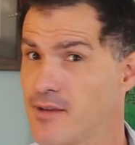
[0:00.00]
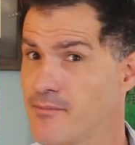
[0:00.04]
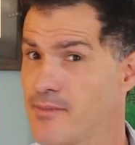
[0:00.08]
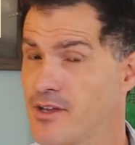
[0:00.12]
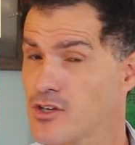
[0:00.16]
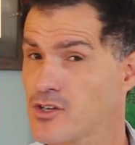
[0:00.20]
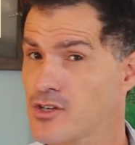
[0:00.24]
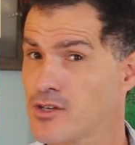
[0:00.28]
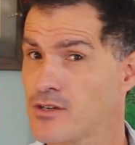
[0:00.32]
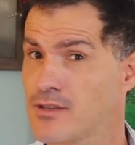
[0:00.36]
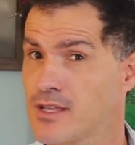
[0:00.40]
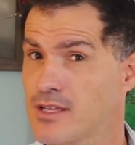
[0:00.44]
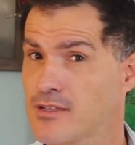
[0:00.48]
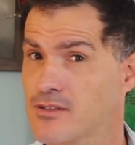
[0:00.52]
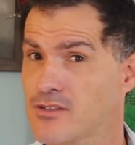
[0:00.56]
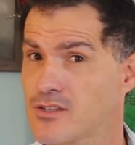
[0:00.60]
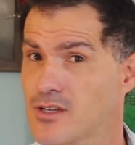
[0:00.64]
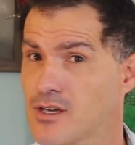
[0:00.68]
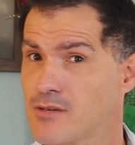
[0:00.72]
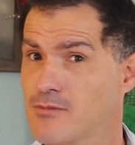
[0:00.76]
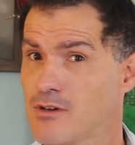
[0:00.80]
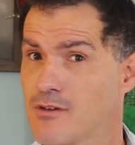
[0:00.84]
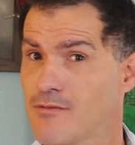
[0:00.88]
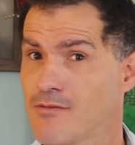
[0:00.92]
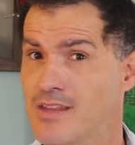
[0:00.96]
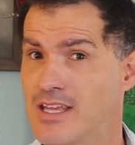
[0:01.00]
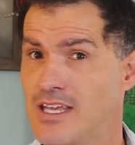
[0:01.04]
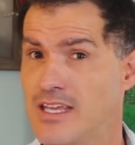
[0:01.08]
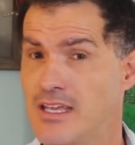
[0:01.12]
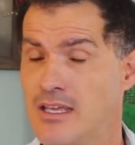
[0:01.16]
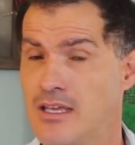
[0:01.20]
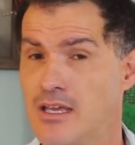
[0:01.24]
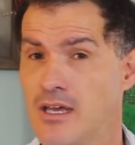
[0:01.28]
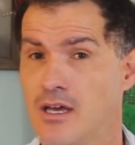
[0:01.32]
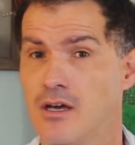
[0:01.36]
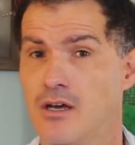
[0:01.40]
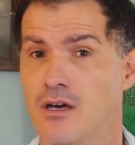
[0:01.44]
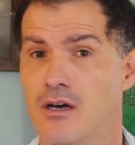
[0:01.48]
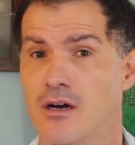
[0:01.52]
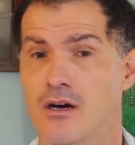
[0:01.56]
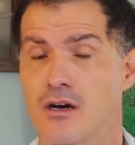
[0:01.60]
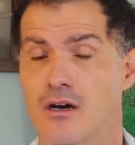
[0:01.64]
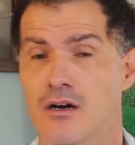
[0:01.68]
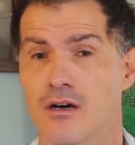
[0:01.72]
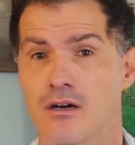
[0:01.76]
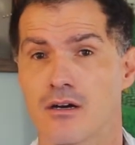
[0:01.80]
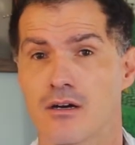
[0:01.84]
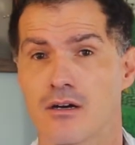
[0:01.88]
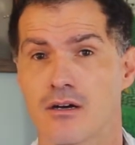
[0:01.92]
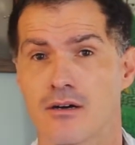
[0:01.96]
I mentioned that some of the
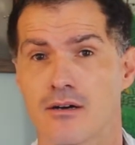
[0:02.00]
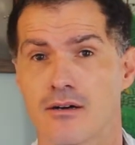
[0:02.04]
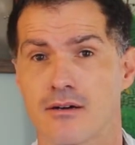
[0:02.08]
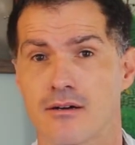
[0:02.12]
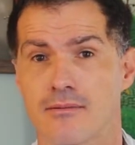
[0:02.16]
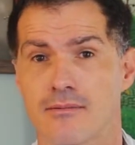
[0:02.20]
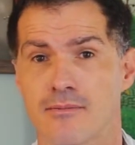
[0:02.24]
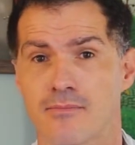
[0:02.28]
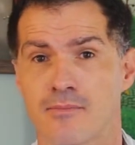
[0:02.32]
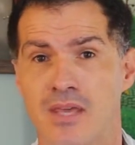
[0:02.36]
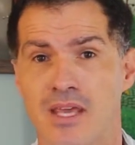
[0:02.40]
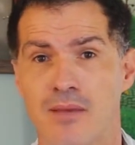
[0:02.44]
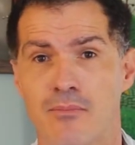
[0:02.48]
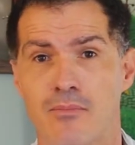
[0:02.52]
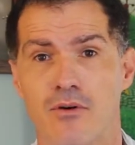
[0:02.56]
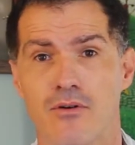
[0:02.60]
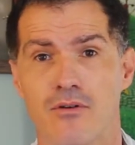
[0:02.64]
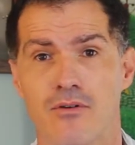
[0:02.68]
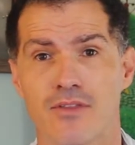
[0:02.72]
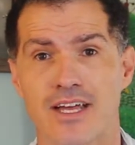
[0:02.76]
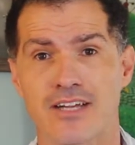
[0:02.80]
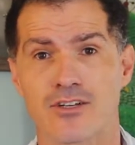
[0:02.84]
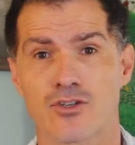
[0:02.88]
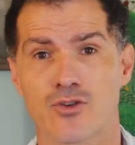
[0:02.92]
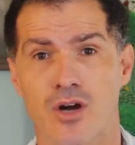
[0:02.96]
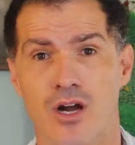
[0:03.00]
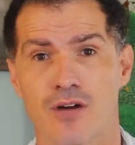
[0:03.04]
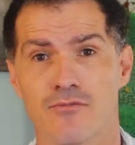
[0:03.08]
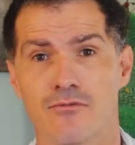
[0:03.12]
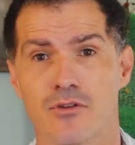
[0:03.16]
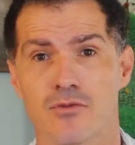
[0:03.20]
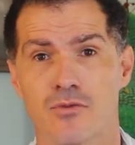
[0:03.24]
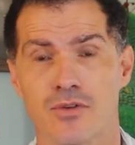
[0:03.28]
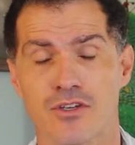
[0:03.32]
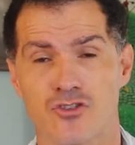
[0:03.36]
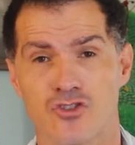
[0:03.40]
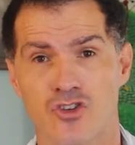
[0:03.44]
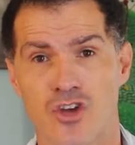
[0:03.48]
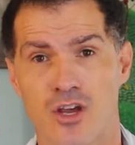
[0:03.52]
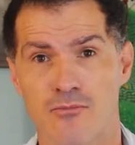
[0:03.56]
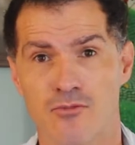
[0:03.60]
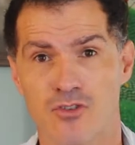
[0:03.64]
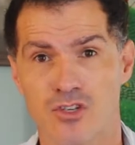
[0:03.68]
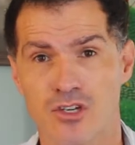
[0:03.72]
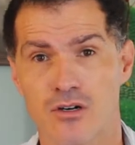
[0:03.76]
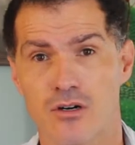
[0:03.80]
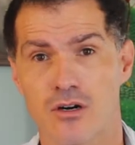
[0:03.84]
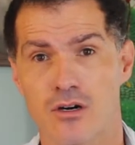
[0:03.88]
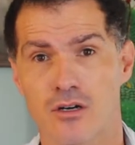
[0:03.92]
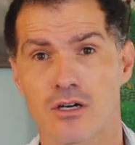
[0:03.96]
uh, people that traveled with
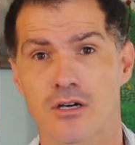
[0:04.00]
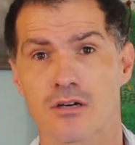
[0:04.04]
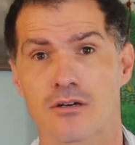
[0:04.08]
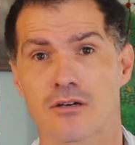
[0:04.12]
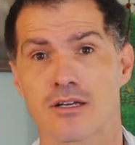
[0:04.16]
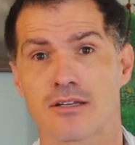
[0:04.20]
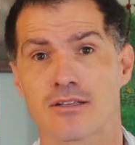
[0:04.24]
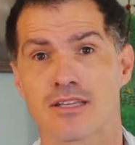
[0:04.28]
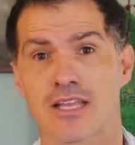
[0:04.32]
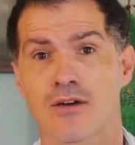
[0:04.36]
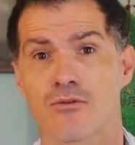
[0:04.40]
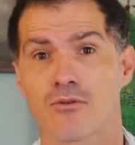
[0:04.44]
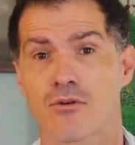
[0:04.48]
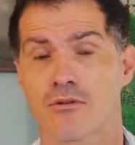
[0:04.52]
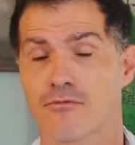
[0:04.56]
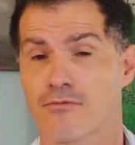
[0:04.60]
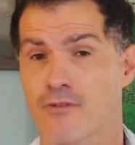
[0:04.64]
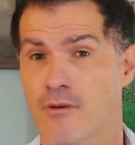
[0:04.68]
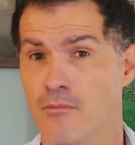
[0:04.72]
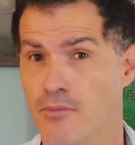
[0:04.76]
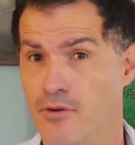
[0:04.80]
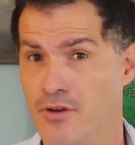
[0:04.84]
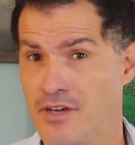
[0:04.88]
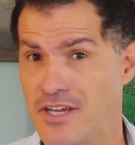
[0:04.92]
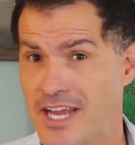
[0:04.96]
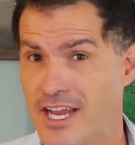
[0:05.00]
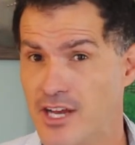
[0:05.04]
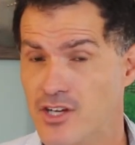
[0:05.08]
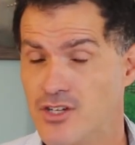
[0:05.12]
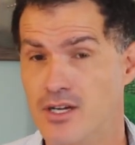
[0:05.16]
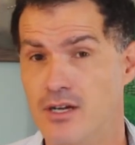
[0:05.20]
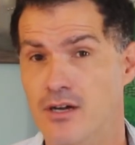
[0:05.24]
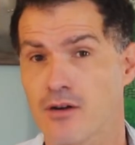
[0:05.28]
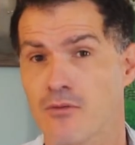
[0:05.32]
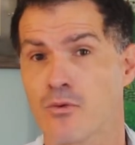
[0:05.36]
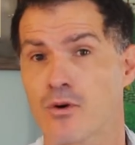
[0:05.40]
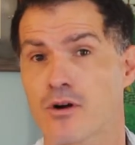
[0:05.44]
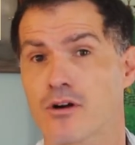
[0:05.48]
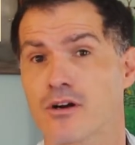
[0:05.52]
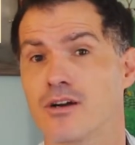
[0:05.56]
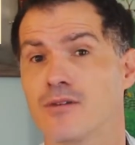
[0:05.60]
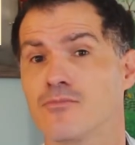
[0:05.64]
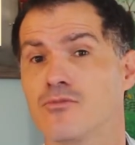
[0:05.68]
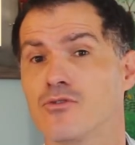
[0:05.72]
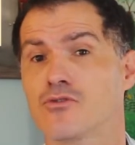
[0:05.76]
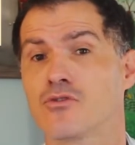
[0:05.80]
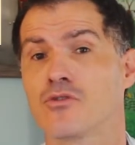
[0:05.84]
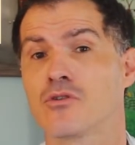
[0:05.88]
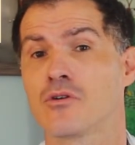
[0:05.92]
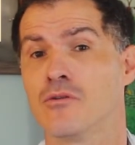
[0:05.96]
James Cook that were from Polynesia were
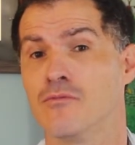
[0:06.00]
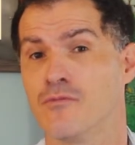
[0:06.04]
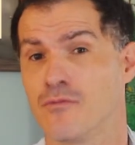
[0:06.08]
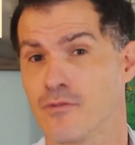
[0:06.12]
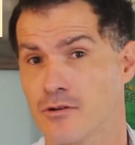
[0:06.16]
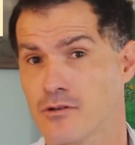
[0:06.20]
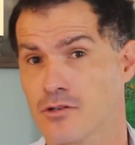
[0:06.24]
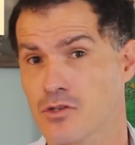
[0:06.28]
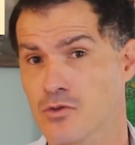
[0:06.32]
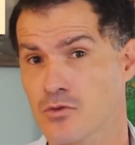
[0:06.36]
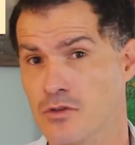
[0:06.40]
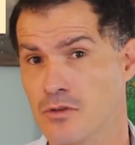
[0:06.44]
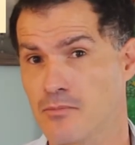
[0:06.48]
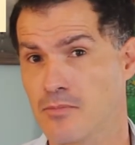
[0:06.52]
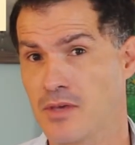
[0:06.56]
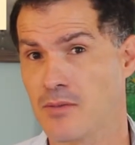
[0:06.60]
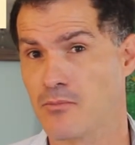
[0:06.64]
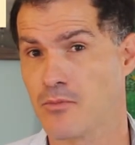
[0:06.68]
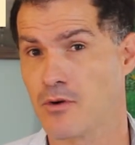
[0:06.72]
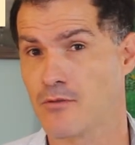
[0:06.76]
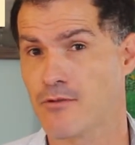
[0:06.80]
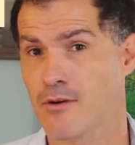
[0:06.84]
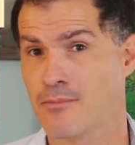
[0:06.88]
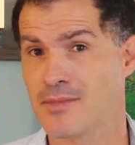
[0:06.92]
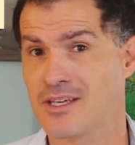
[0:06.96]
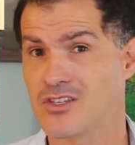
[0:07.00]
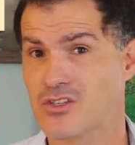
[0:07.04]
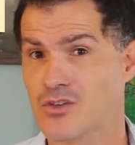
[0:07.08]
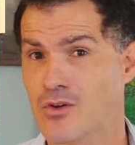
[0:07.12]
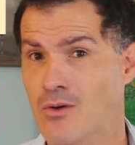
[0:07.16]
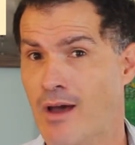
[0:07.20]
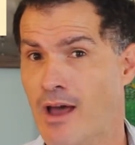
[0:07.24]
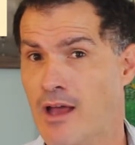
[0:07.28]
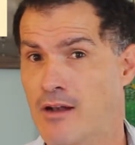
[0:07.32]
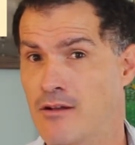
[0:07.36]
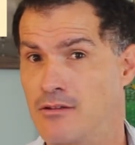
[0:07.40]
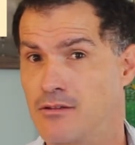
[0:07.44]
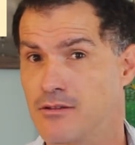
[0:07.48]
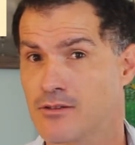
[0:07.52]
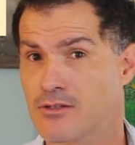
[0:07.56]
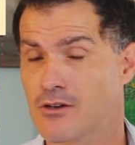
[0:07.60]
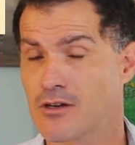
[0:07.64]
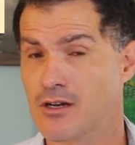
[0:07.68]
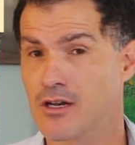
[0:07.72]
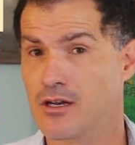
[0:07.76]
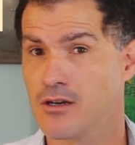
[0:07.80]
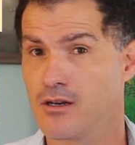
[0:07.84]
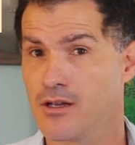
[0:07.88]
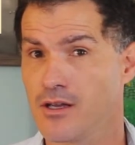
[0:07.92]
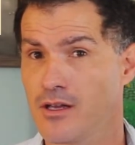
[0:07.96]
able to converse with the people from Easter Island. So
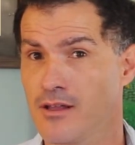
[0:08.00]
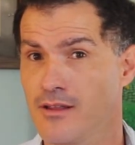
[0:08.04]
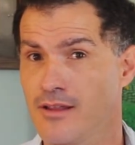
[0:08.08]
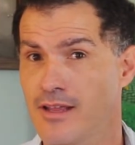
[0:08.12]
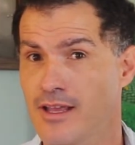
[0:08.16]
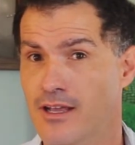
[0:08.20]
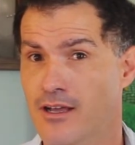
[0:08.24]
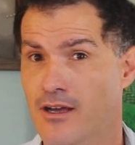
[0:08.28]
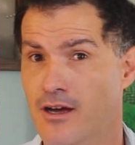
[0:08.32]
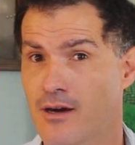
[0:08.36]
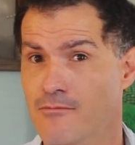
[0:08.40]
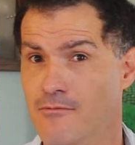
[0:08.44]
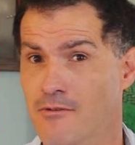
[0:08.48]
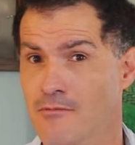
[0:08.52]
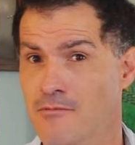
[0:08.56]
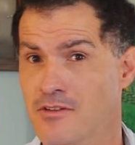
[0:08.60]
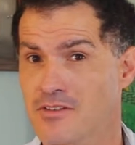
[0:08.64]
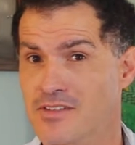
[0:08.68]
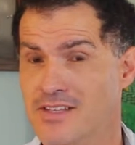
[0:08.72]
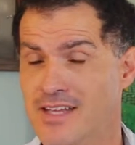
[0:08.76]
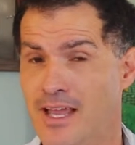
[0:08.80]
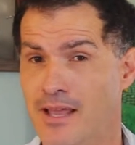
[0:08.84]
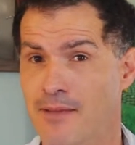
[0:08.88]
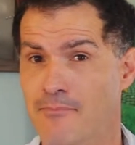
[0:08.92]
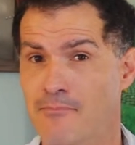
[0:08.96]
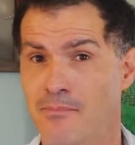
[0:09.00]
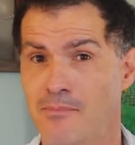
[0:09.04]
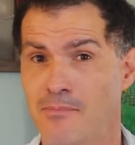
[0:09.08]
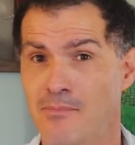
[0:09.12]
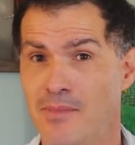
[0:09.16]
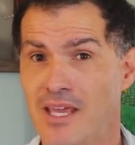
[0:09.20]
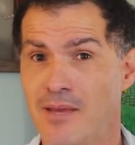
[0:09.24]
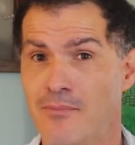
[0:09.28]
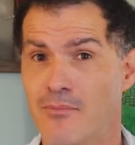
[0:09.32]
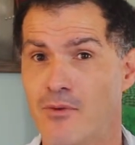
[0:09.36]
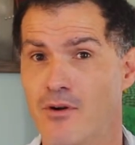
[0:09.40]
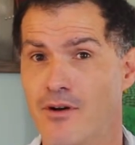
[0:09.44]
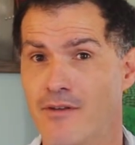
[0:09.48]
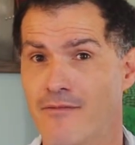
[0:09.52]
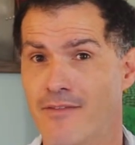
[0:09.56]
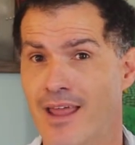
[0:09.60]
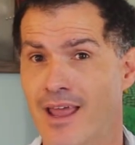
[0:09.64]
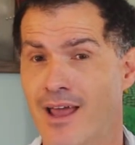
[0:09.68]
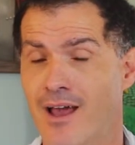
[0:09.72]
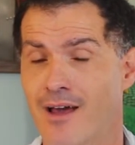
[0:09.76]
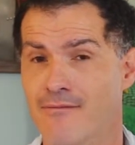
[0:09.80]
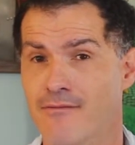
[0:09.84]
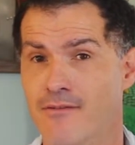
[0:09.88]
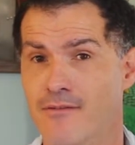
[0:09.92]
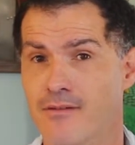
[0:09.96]
clearly they come from the same people, they
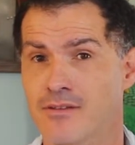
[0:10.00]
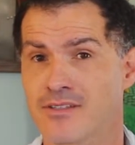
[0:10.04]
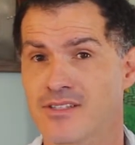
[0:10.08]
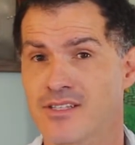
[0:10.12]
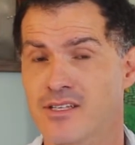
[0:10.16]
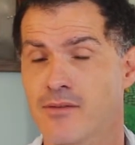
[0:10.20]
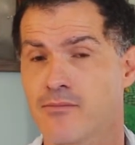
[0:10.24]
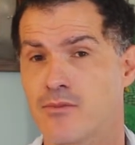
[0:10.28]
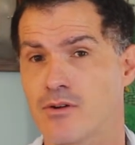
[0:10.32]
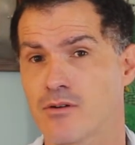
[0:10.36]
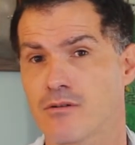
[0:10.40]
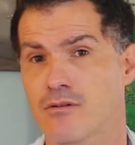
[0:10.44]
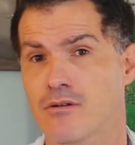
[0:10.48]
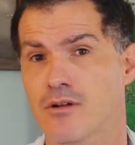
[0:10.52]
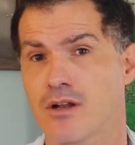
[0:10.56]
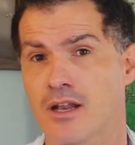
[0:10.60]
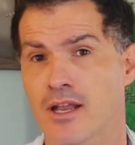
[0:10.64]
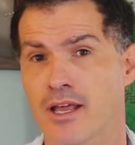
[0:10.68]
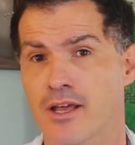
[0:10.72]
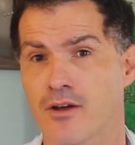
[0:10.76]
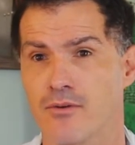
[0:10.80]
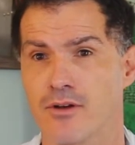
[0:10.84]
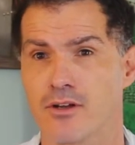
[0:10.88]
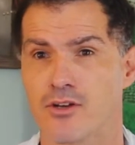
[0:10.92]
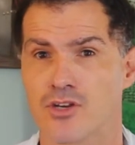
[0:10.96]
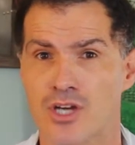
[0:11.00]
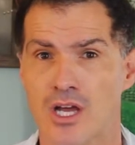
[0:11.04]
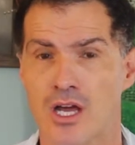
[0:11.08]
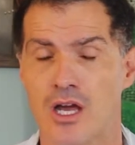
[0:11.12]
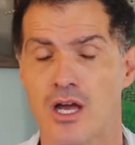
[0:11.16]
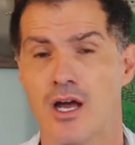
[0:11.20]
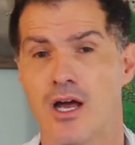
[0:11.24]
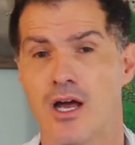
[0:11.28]
have a similar language.